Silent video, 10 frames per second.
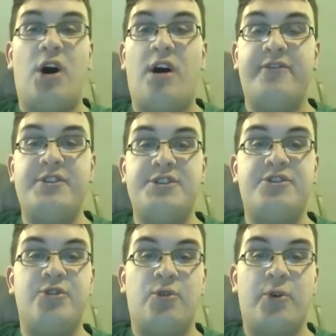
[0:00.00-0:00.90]
off the
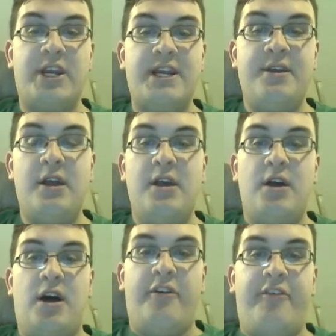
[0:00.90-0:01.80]
story
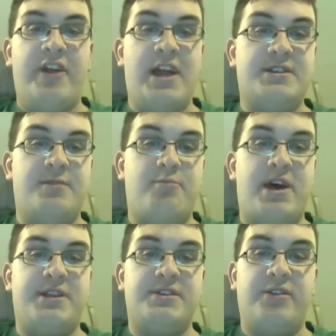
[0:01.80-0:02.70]
of Phantom
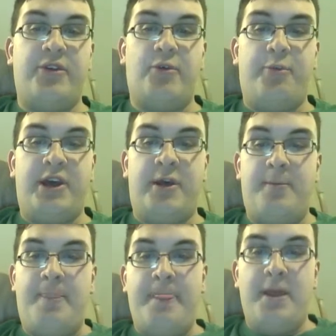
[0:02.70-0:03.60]
Menace a little bit.